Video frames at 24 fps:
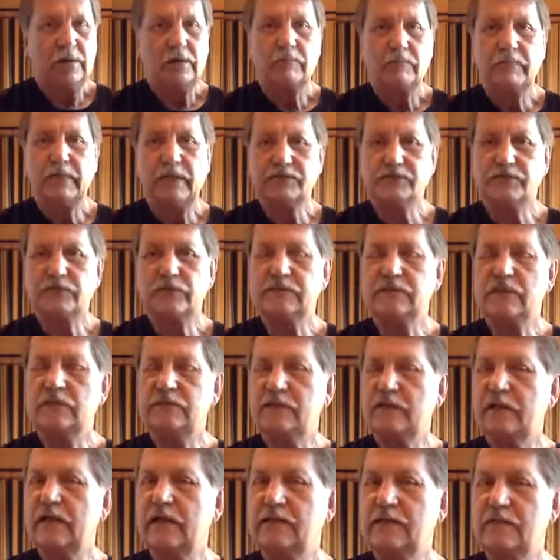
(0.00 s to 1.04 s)
Make sure it
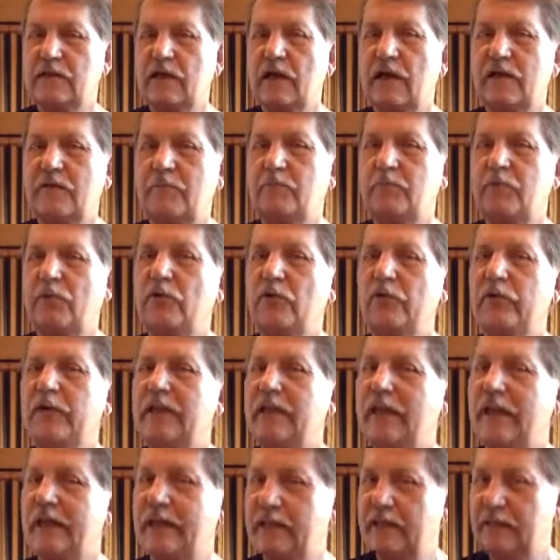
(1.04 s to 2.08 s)
doesn't get kind of blurry
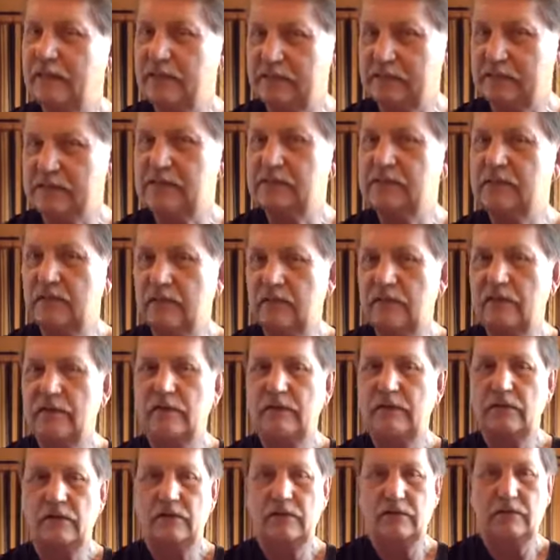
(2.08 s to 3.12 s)
like this.
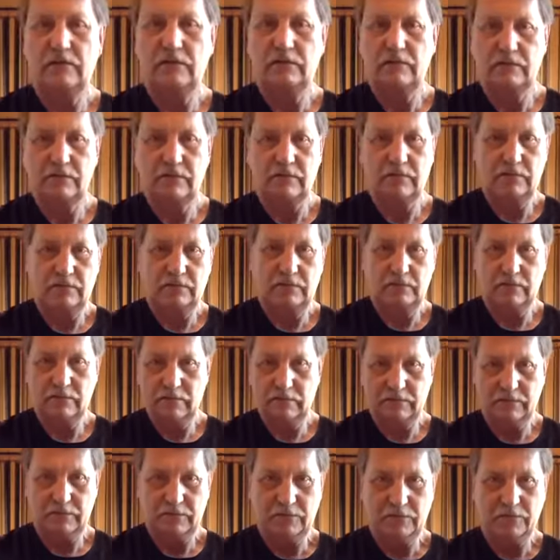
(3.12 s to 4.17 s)

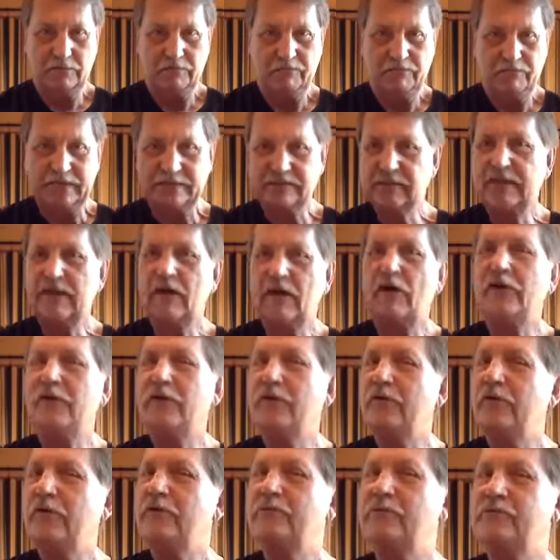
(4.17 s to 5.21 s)
I see. All you
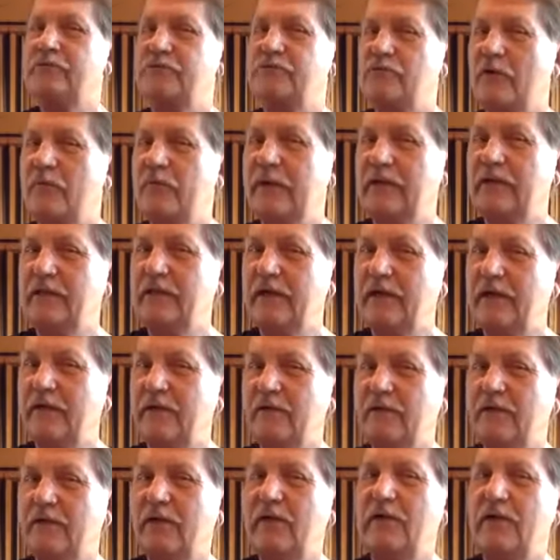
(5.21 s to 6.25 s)
heard was strumming in
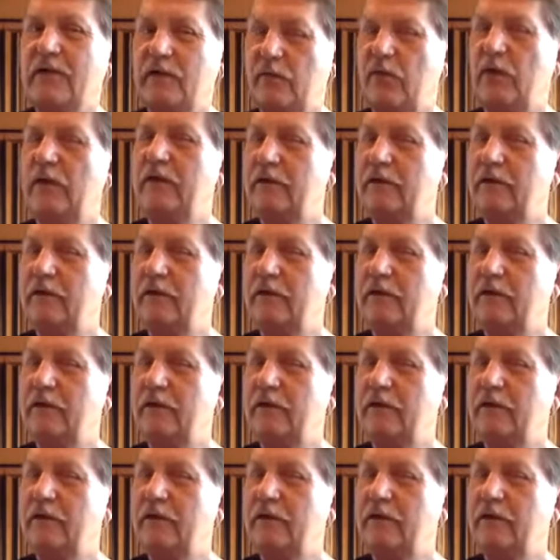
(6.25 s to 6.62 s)
there. You want to